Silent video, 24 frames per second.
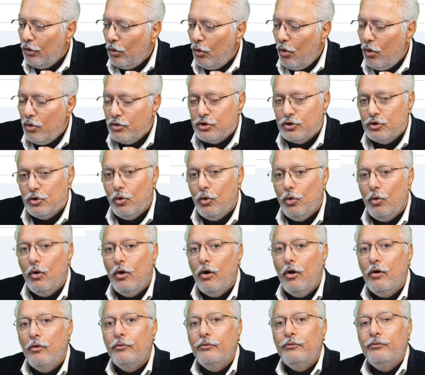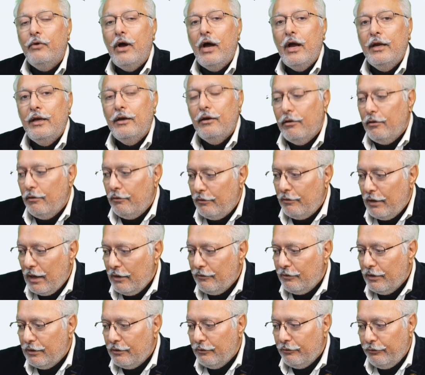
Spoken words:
also find relevant